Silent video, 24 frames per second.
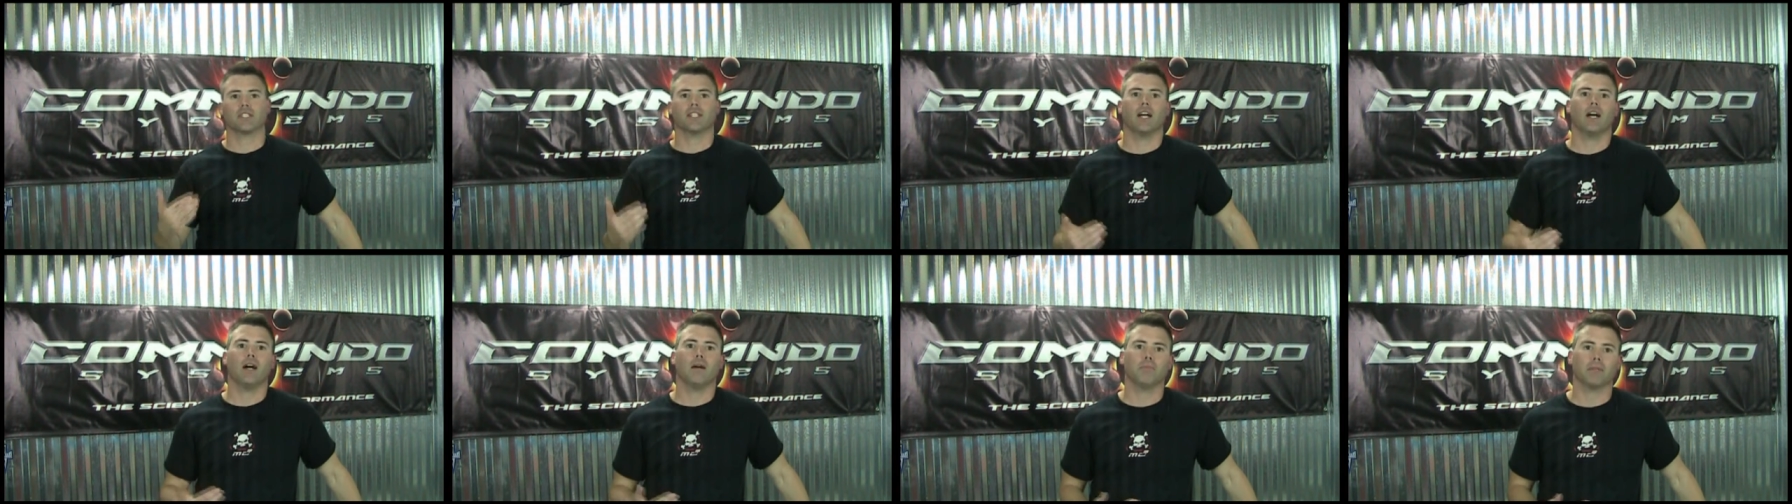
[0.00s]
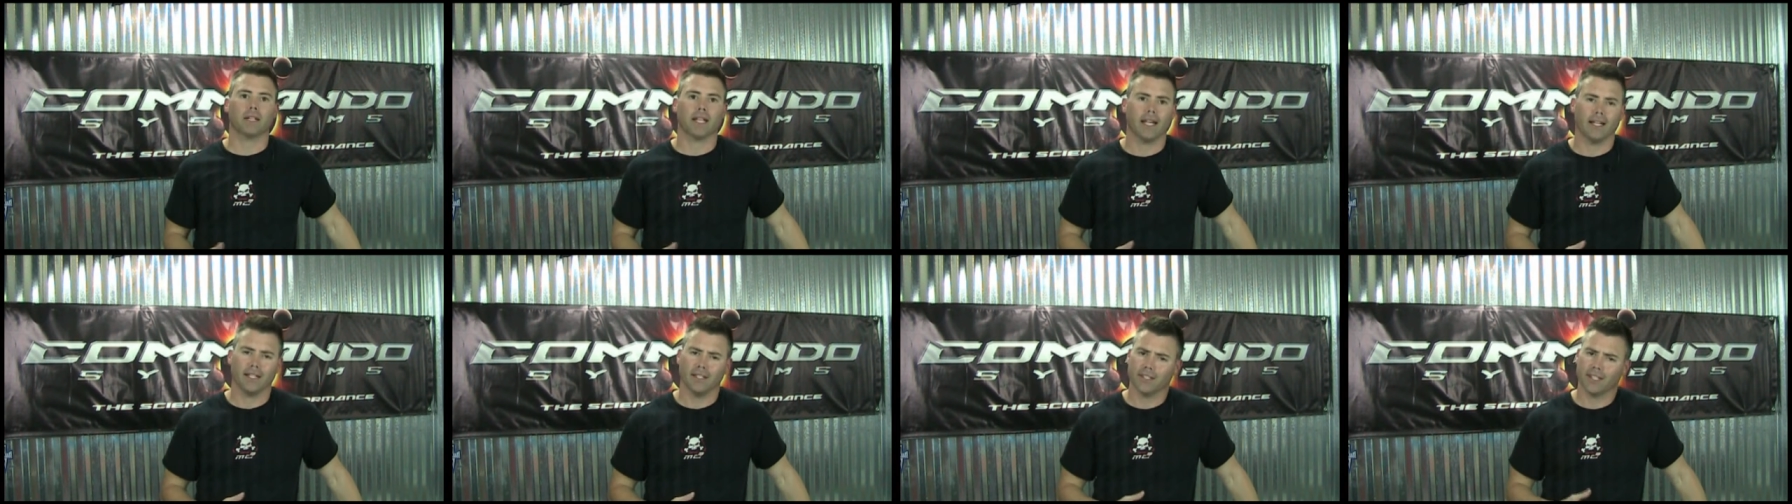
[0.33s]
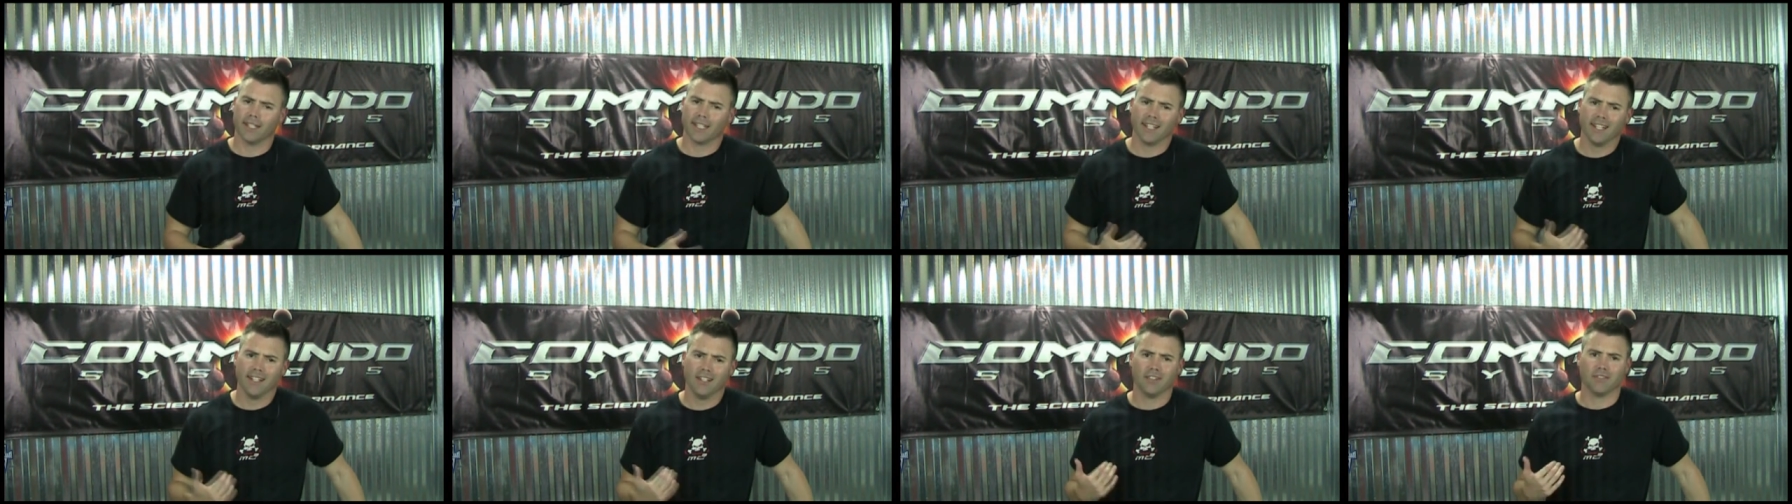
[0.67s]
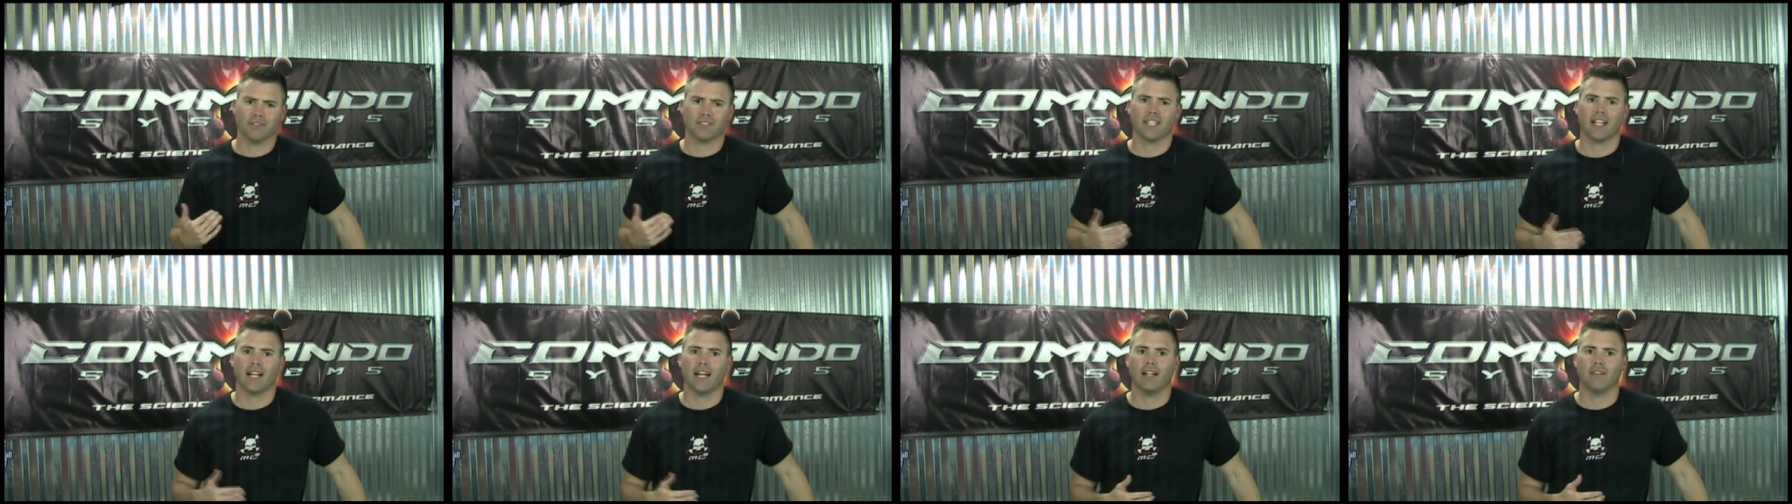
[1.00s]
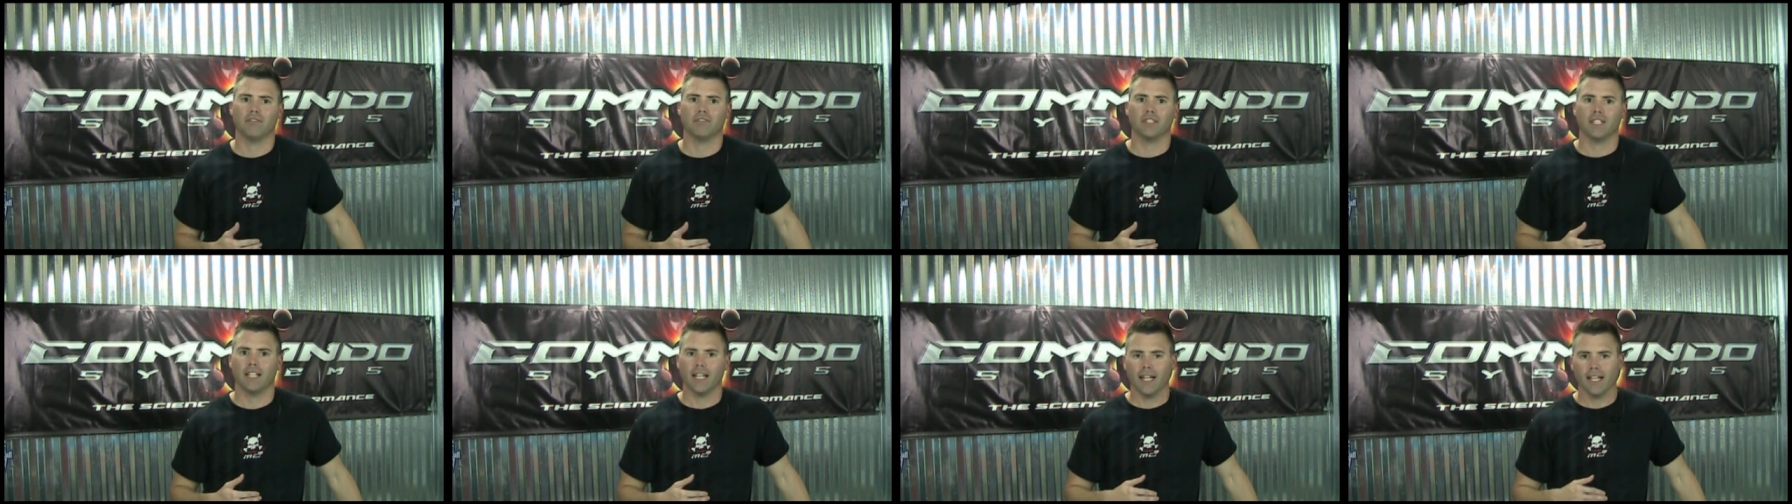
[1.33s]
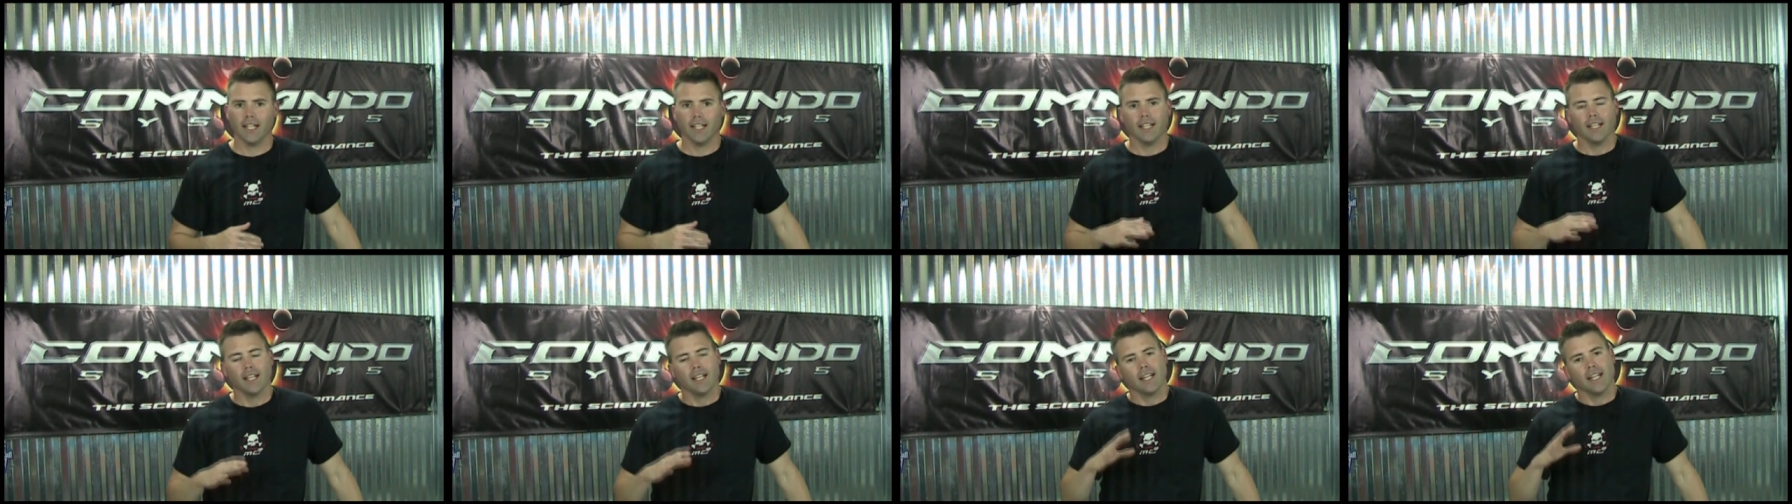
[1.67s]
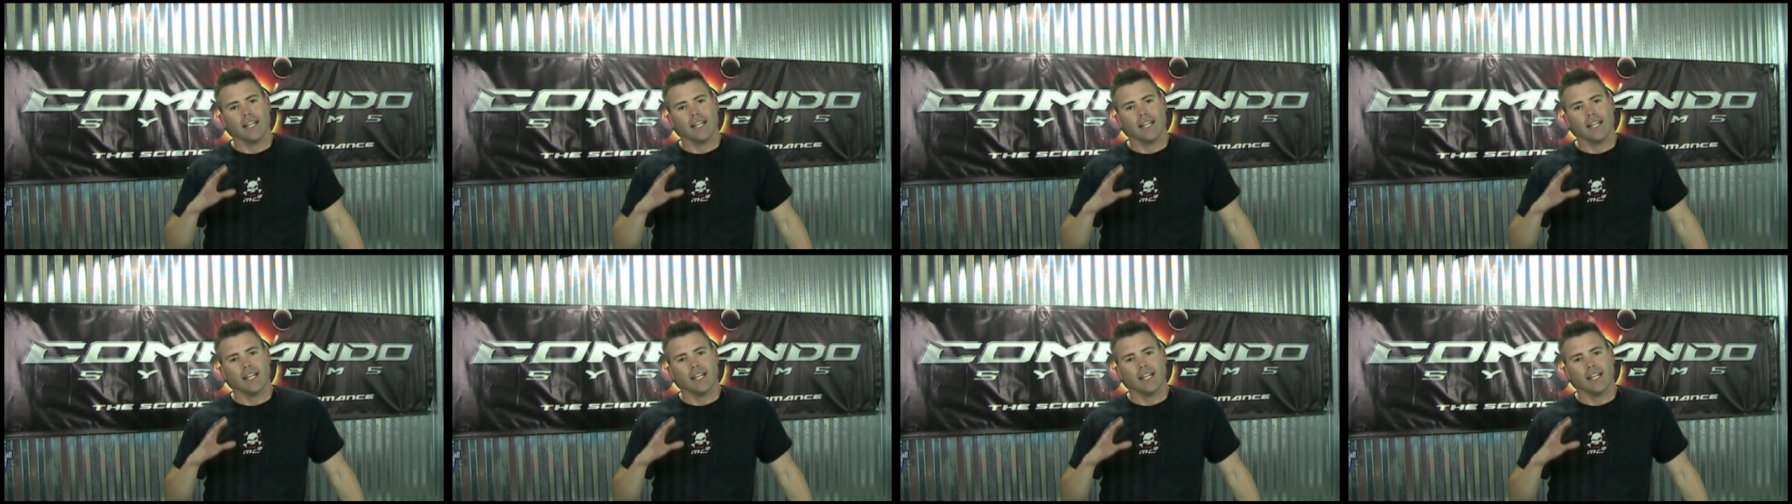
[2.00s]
complicated, you're like, I don't have time for that.